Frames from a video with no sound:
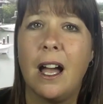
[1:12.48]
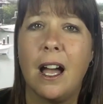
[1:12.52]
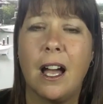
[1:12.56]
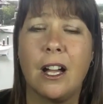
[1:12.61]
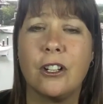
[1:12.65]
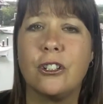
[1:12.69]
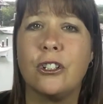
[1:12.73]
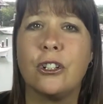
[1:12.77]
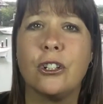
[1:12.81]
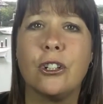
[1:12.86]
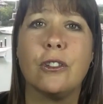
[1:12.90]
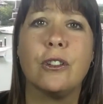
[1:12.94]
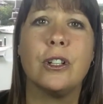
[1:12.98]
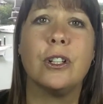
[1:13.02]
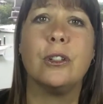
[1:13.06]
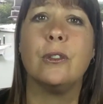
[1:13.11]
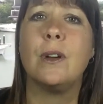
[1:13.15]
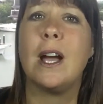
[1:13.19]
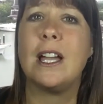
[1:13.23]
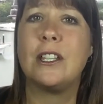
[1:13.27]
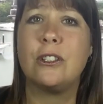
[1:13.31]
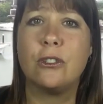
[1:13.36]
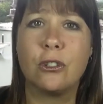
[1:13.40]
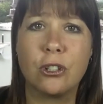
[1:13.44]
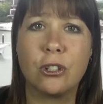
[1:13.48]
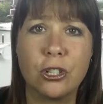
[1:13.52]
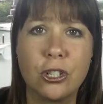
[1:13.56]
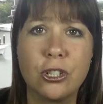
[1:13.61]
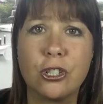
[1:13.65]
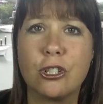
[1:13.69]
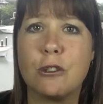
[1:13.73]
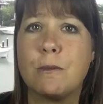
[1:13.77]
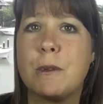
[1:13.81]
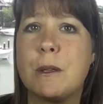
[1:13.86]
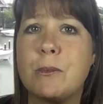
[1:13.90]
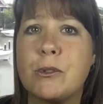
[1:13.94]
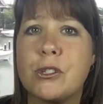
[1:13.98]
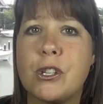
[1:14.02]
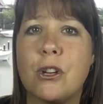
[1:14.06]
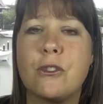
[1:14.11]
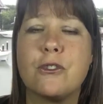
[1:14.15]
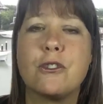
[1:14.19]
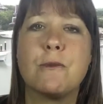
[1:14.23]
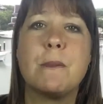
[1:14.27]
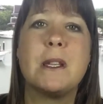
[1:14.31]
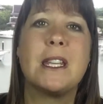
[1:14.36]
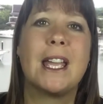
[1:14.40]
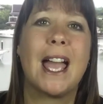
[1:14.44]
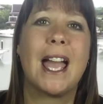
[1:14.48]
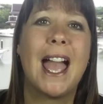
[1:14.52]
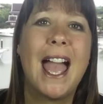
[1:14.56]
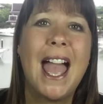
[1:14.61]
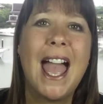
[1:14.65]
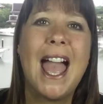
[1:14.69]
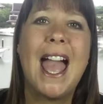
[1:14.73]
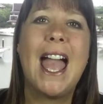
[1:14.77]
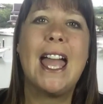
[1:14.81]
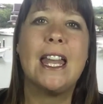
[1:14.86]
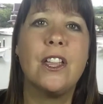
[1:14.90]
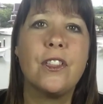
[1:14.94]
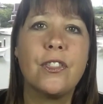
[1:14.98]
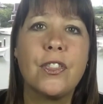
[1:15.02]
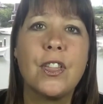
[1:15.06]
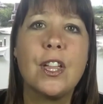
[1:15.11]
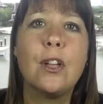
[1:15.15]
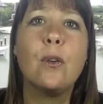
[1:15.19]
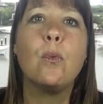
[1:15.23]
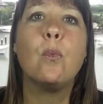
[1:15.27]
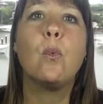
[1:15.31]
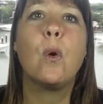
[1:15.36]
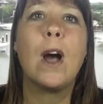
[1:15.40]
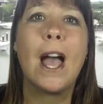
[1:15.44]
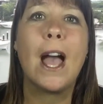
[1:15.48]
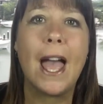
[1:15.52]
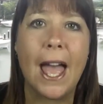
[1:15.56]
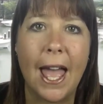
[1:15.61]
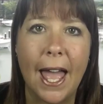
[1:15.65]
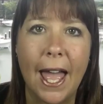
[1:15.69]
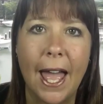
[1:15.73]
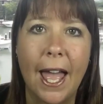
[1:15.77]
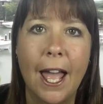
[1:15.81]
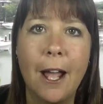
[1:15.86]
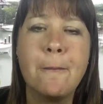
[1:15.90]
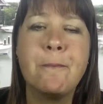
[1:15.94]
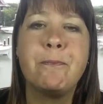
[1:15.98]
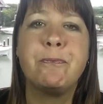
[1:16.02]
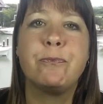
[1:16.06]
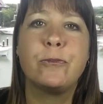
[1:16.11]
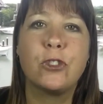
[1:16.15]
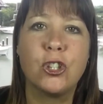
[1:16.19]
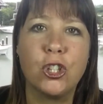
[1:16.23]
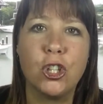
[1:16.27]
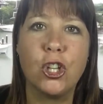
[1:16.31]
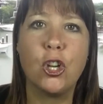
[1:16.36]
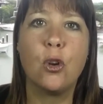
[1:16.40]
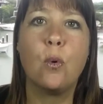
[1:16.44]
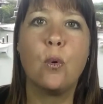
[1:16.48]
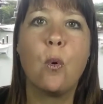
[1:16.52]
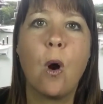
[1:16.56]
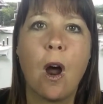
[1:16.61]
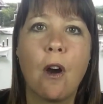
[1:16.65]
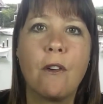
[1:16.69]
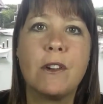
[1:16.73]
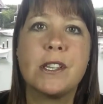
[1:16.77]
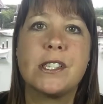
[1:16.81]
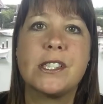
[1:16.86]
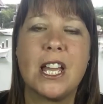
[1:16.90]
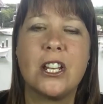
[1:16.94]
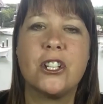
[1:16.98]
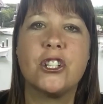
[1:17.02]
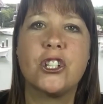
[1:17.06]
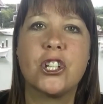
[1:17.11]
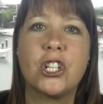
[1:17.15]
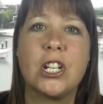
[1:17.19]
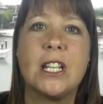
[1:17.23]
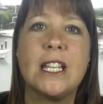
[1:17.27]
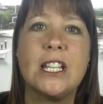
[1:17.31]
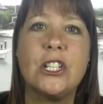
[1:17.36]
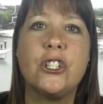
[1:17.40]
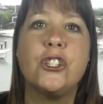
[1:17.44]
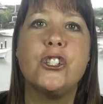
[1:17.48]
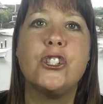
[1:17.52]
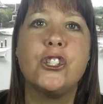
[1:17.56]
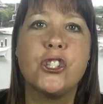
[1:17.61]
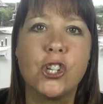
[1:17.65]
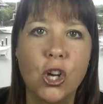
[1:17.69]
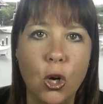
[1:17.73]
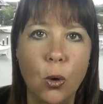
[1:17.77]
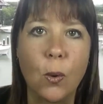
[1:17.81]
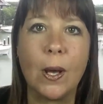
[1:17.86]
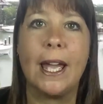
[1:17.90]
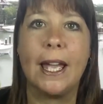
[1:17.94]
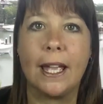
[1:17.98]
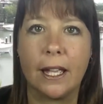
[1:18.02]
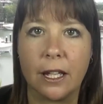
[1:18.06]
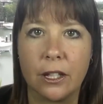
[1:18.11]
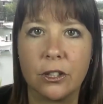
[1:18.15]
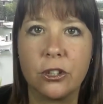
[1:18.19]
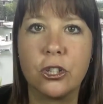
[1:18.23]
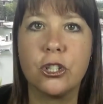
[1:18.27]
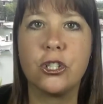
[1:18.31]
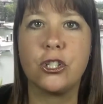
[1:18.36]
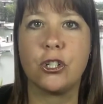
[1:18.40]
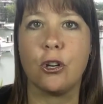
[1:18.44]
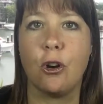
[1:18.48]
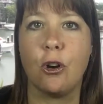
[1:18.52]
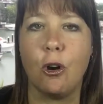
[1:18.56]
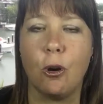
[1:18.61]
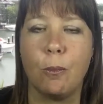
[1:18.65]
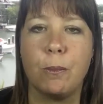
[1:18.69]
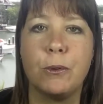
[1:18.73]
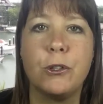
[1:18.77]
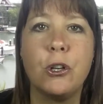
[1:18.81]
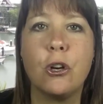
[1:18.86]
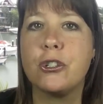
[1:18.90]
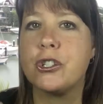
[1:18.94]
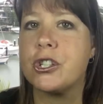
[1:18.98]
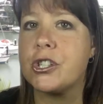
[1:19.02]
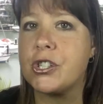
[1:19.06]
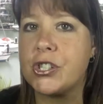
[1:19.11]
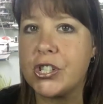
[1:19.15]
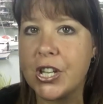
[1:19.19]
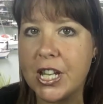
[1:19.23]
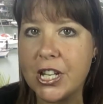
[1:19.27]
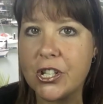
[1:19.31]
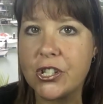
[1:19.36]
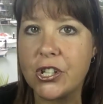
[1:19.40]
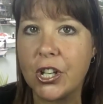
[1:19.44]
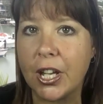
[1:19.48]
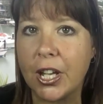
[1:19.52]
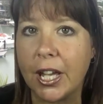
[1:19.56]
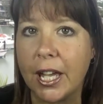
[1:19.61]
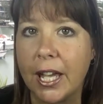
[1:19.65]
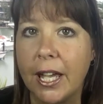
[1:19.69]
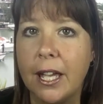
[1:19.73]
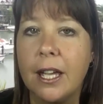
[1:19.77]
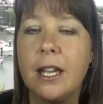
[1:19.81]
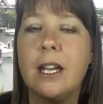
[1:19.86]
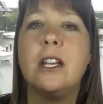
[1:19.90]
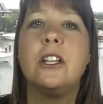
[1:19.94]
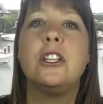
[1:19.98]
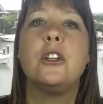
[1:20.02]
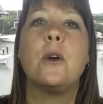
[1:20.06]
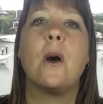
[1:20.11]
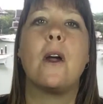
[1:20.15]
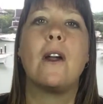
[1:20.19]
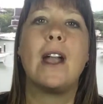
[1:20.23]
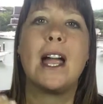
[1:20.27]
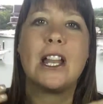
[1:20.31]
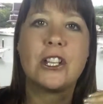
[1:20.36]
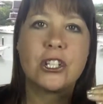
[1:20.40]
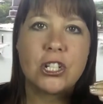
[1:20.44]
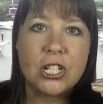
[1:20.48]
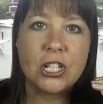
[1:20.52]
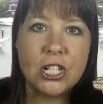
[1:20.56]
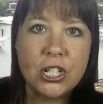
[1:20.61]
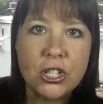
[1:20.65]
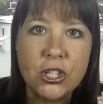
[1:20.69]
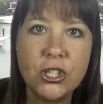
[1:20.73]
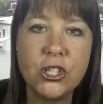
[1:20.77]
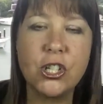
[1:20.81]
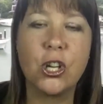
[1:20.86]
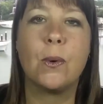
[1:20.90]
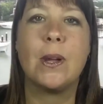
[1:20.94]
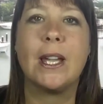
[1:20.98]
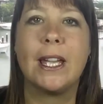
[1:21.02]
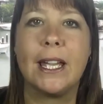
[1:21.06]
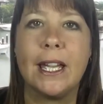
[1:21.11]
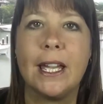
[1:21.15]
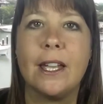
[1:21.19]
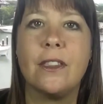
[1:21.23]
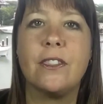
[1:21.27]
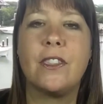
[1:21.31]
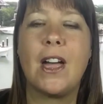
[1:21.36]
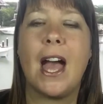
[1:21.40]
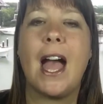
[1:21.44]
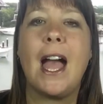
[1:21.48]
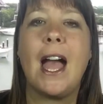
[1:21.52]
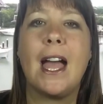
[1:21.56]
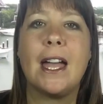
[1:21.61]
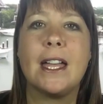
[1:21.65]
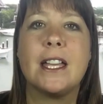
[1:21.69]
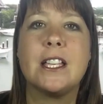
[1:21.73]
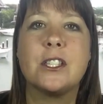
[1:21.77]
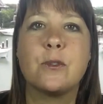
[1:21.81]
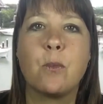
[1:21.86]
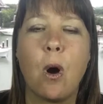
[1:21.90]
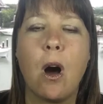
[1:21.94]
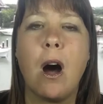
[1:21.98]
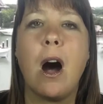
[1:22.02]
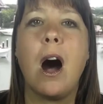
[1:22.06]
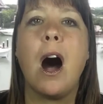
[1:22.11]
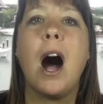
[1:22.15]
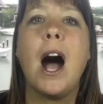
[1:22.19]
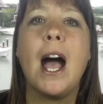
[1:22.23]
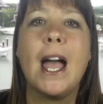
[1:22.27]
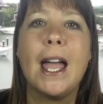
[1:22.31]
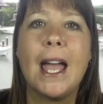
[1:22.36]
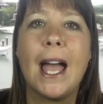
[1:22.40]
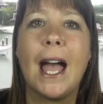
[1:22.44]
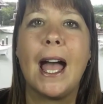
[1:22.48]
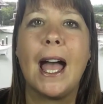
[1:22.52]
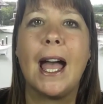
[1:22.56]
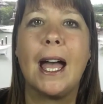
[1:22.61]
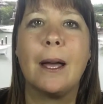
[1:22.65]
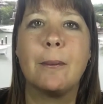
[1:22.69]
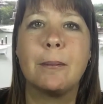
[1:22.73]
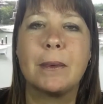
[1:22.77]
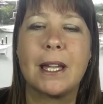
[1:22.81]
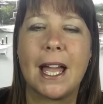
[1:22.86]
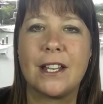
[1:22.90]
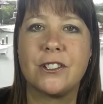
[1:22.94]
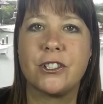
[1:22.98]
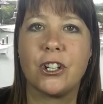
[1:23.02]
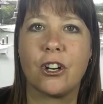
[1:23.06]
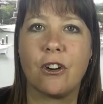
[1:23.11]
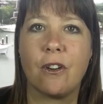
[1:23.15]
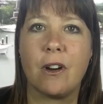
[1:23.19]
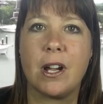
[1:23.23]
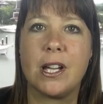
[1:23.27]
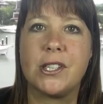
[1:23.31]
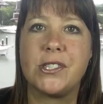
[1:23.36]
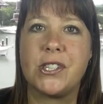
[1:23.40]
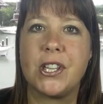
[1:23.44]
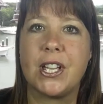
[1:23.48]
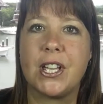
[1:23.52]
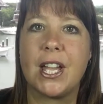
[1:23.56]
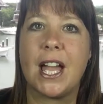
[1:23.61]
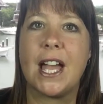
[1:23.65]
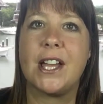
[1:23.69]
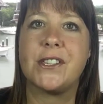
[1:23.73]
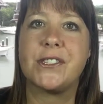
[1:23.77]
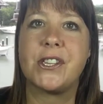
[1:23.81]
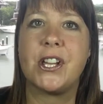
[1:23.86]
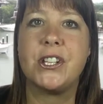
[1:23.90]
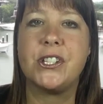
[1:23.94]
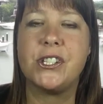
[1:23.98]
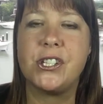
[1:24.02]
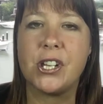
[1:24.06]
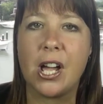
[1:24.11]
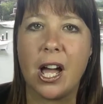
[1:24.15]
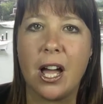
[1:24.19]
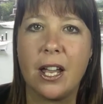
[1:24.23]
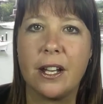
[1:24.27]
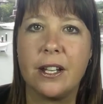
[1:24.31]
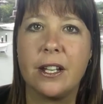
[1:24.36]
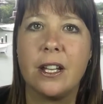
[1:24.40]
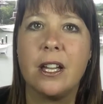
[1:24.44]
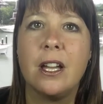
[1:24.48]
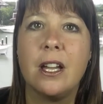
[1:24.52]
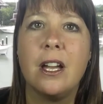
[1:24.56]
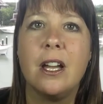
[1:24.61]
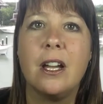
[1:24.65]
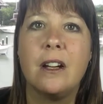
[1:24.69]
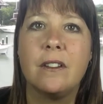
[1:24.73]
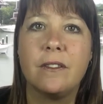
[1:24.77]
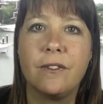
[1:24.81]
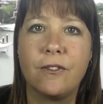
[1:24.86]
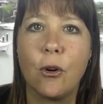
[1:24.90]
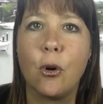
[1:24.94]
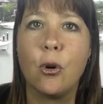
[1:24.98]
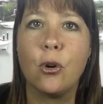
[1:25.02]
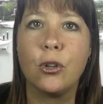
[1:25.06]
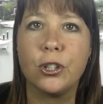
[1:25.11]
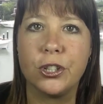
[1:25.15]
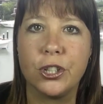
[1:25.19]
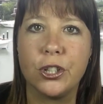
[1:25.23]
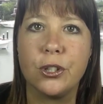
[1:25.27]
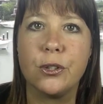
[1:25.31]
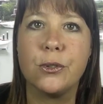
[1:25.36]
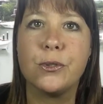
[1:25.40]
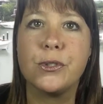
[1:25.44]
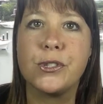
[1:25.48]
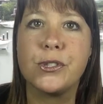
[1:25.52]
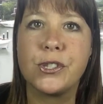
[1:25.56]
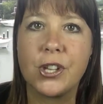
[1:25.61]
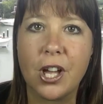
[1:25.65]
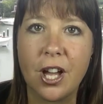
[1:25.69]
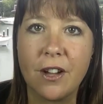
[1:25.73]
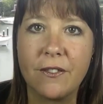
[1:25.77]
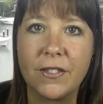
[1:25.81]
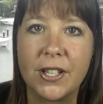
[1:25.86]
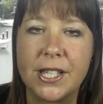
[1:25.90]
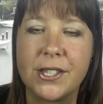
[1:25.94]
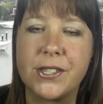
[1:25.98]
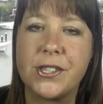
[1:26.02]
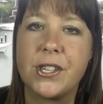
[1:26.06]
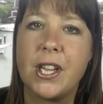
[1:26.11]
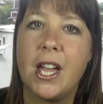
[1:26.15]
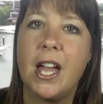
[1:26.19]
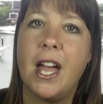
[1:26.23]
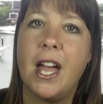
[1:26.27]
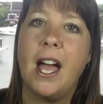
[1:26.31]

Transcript: guru, and you're going to do people's social media. Anything where you are essentially doing the job, not just teaching it, you are actually doing it. That is what I am categorizing as a done-for-you service.